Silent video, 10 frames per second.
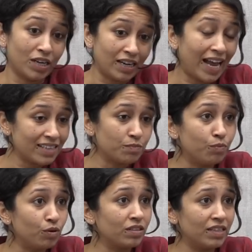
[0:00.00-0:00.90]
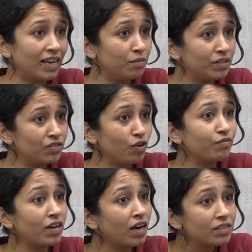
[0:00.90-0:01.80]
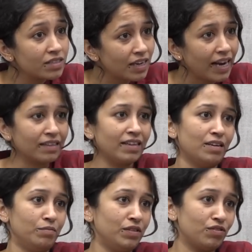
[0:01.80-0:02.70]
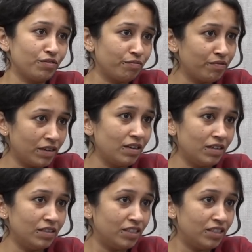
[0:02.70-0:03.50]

It has both the elements of caste and the elements of uh,